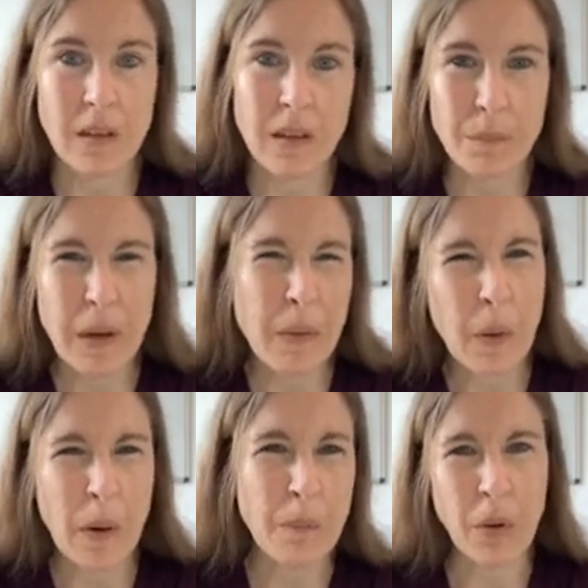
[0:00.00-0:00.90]
maybe I
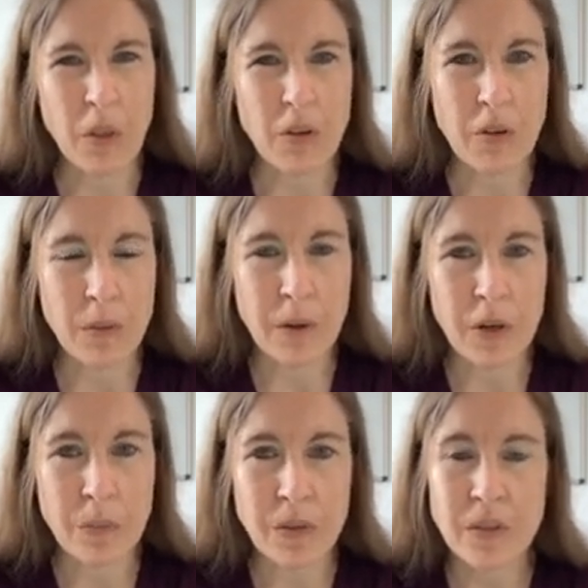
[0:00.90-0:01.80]
won't bother at the
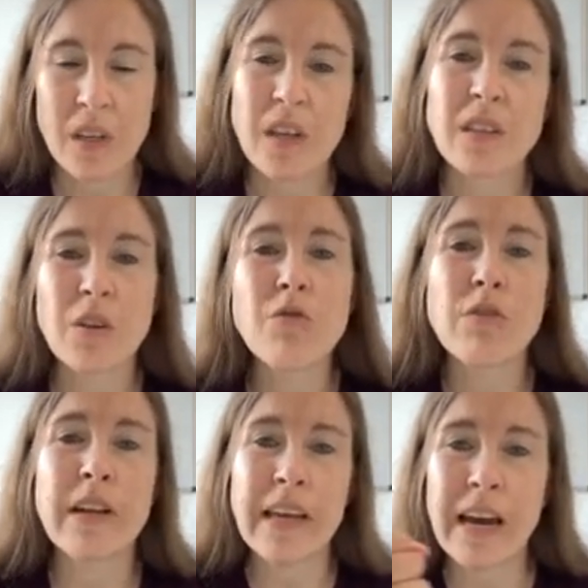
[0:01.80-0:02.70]
moment. So you really
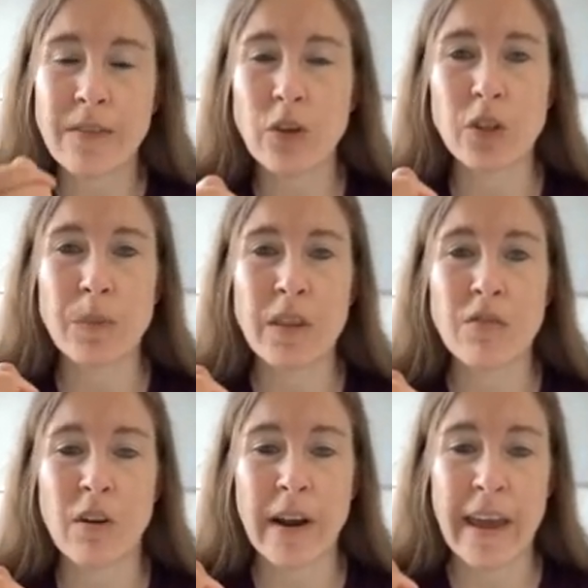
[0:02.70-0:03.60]
have got to be in the
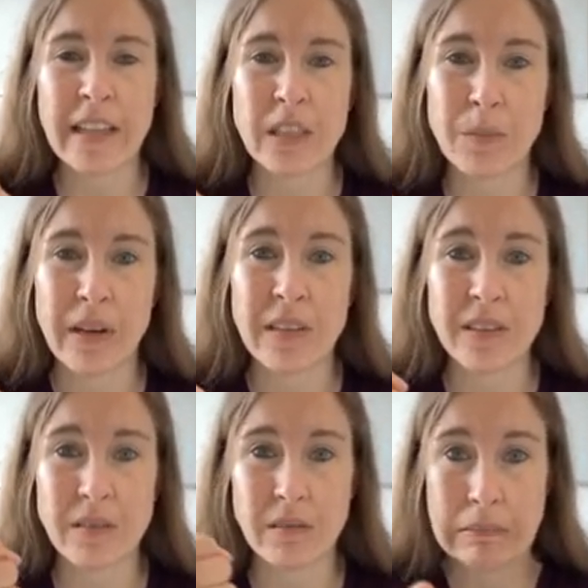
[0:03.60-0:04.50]
right headspace.
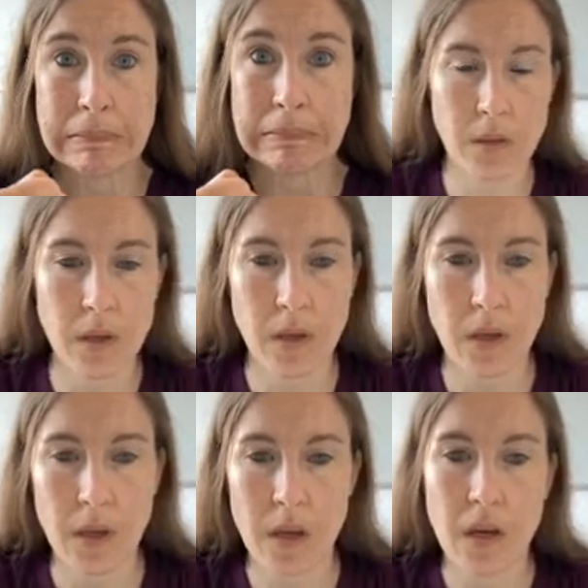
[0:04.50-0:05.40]

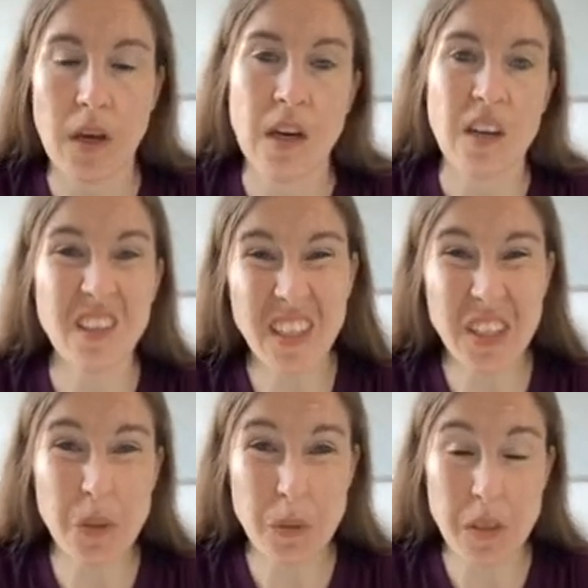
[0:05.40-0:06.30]
And the issue
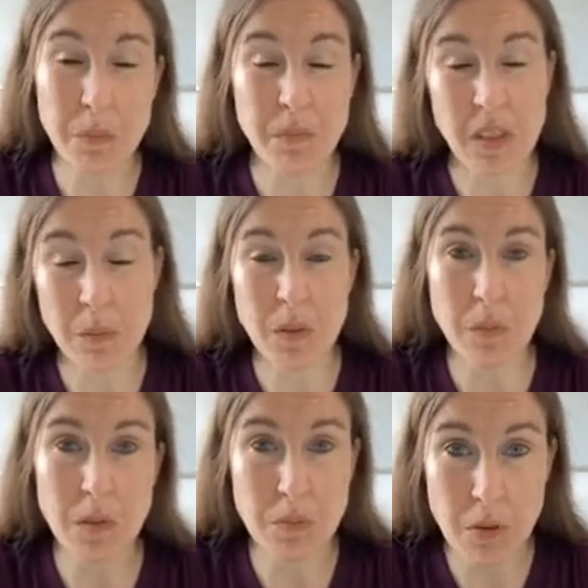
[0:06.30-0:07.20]
is the symptoms are
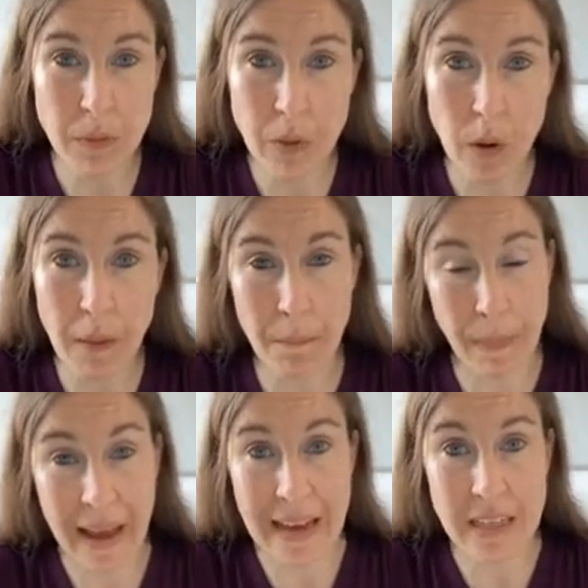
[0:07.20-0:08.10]
probably quite
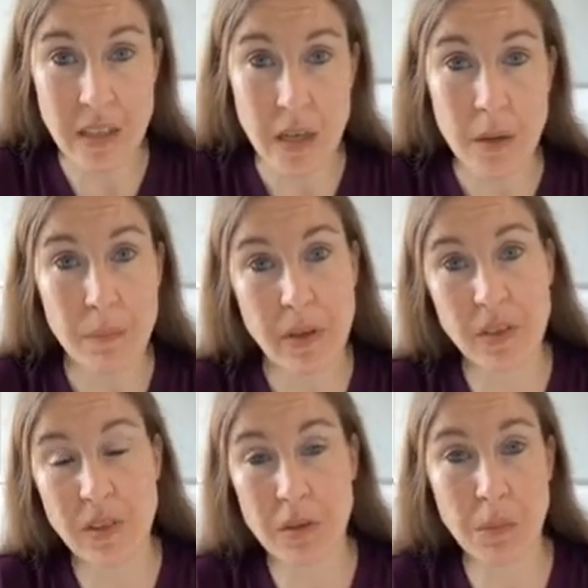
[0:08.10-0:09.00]
bad because
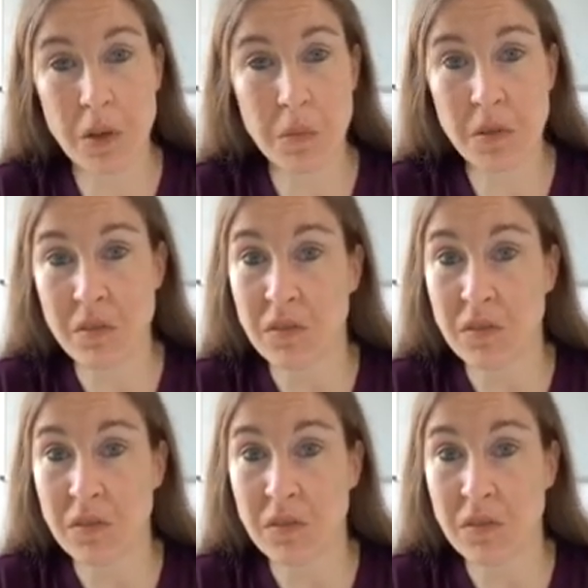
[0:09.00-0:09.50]
at the moment